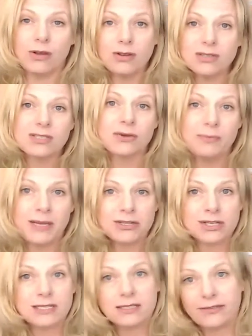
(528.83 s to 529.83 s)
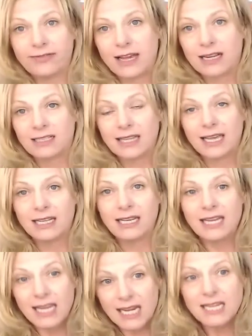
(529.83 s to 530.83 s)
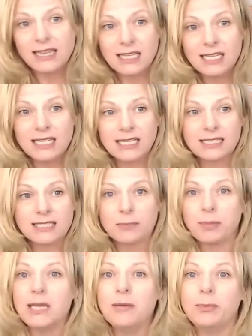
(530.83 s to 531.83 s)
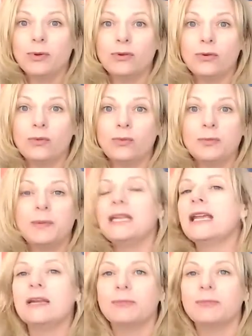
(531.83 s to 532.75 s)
also mentions the fact that he thinks the people would be